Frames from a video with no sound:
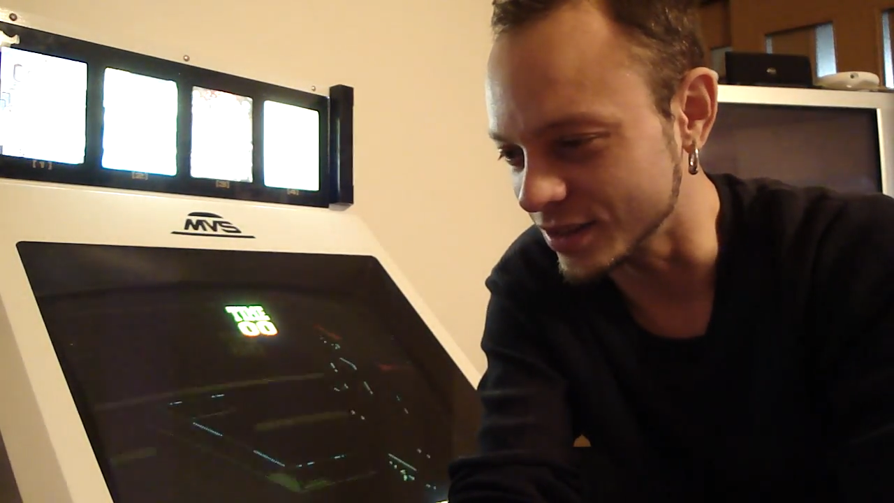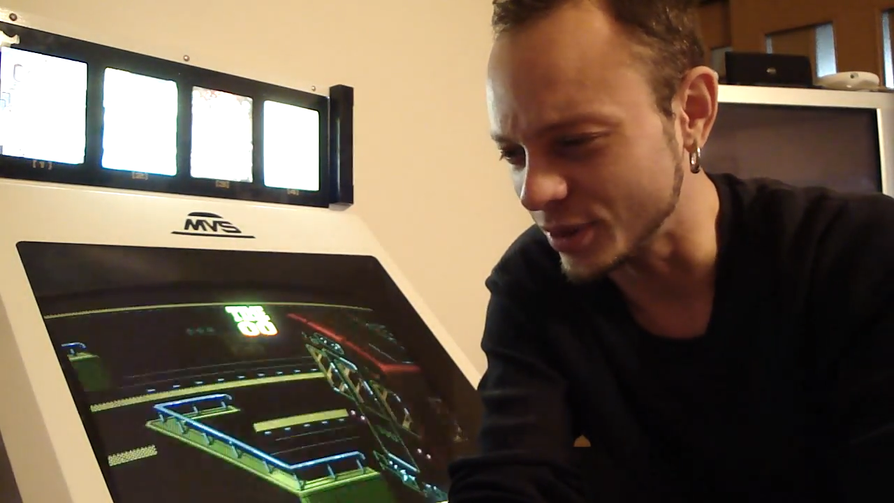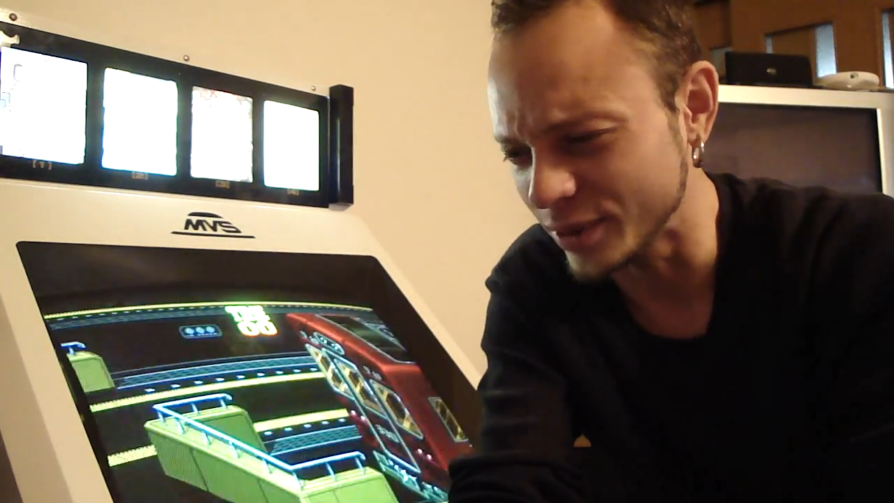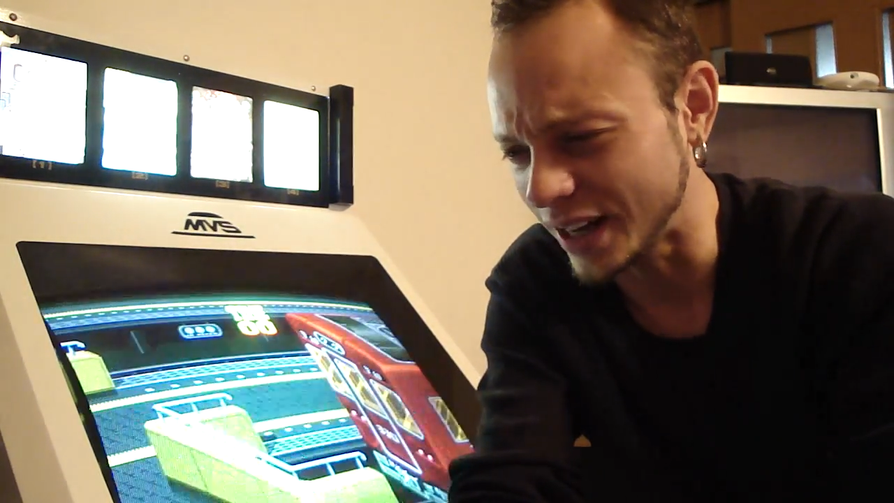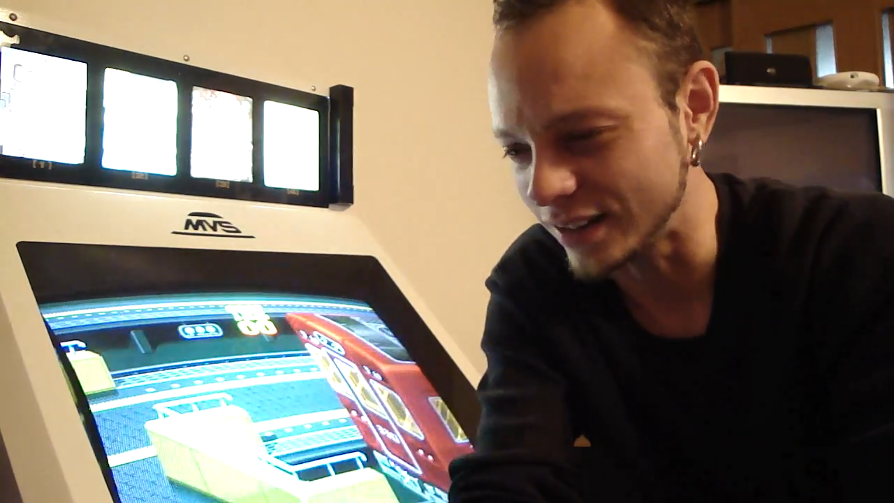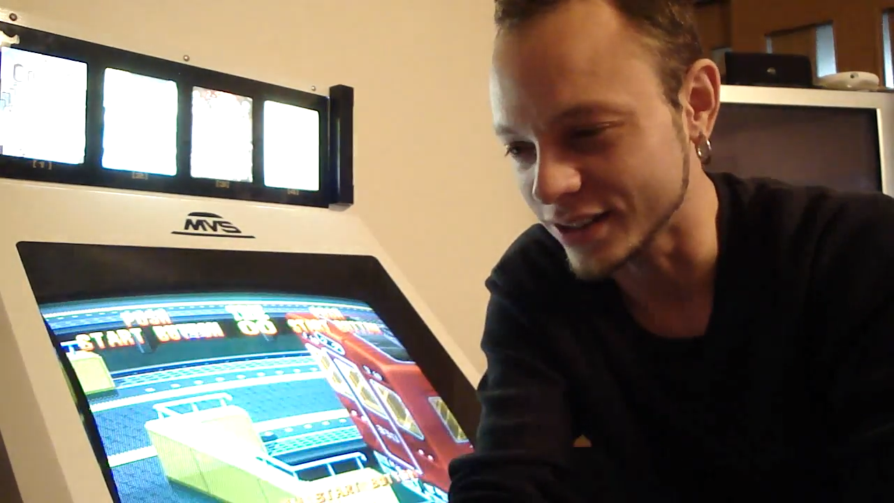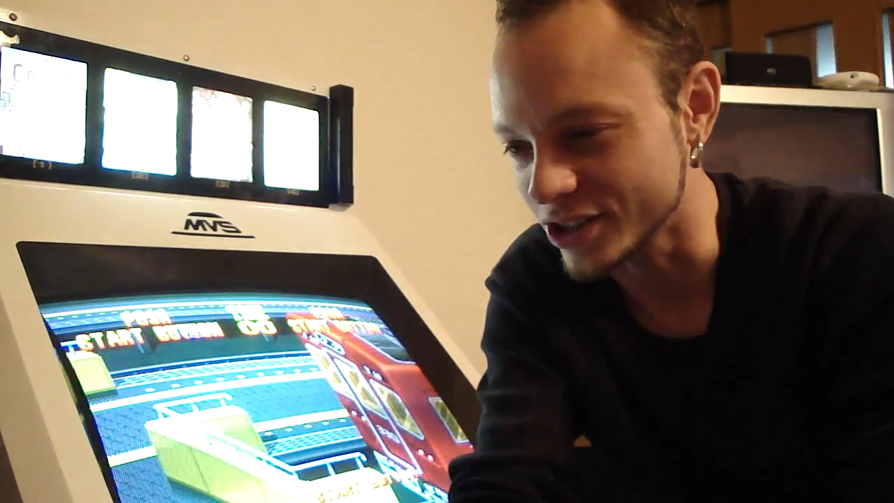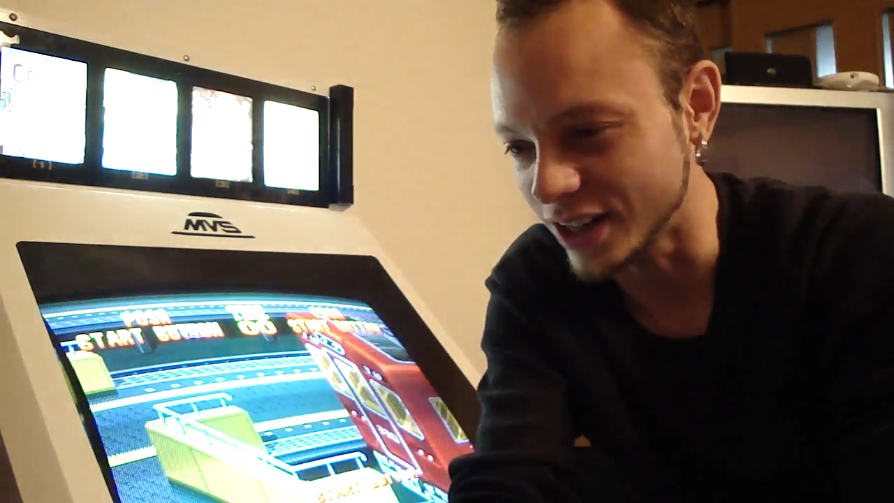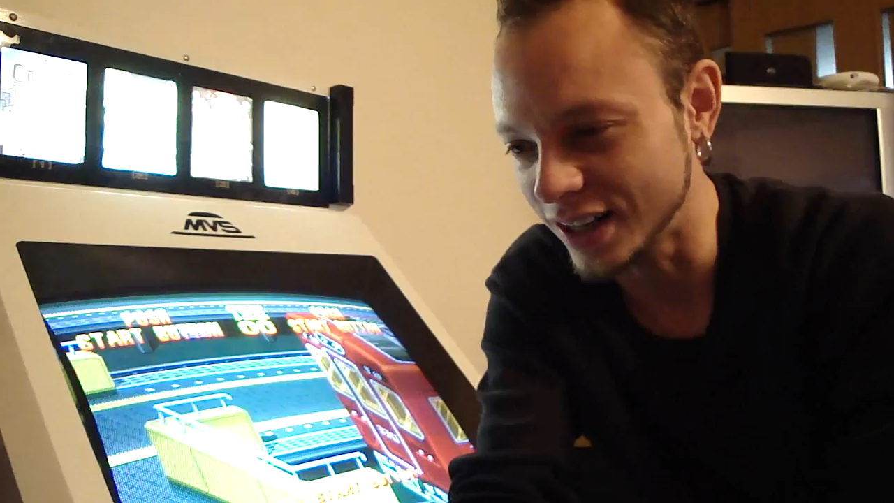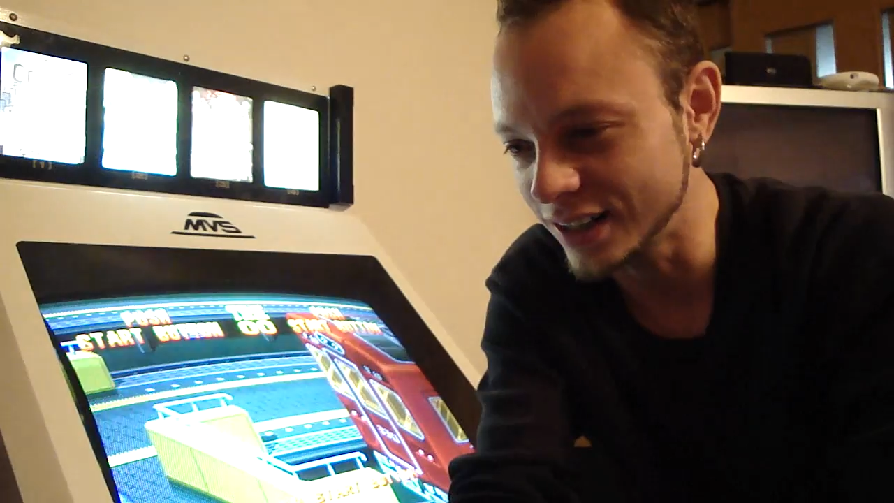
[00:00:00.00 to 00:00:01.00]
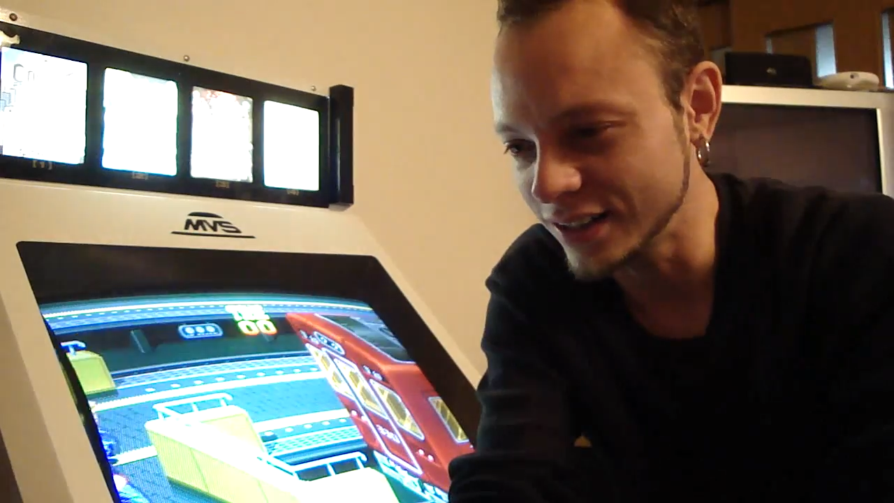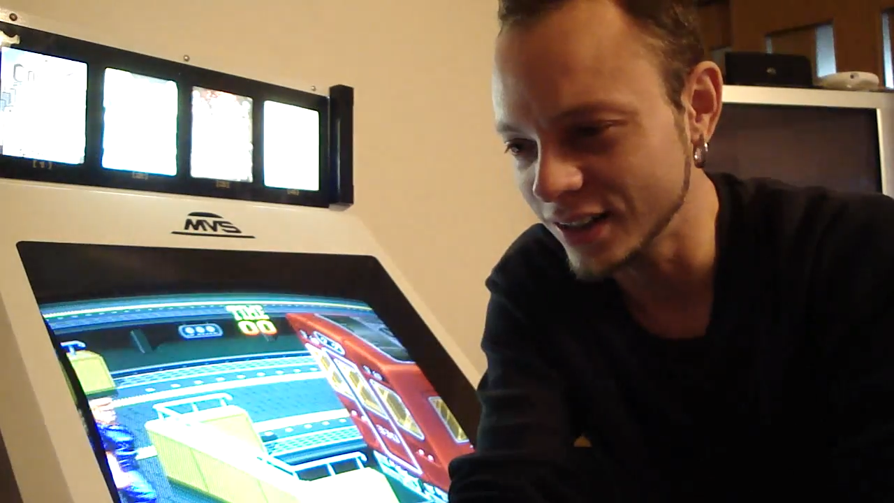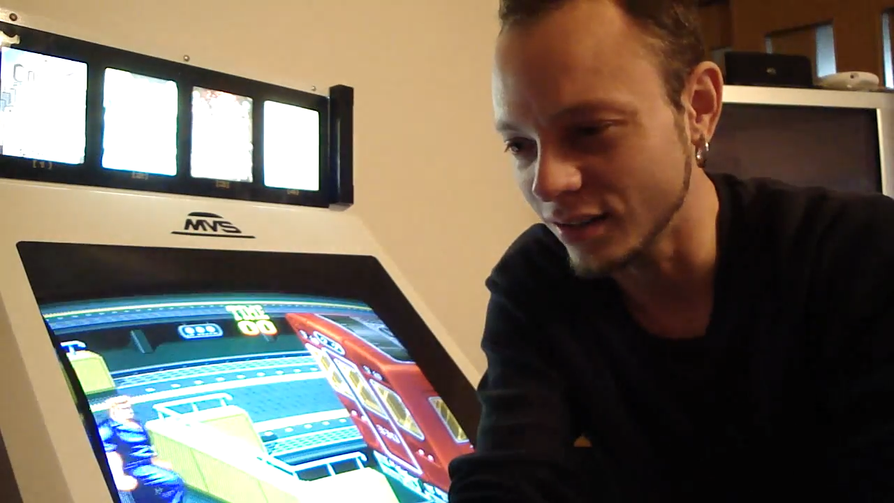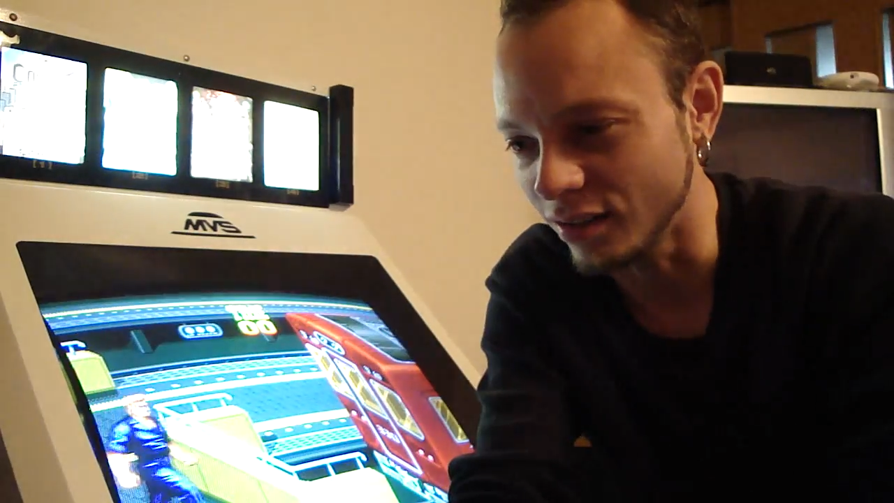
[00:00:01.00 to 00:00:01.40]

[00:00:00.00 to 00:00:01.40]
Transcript: Maybe Alec John,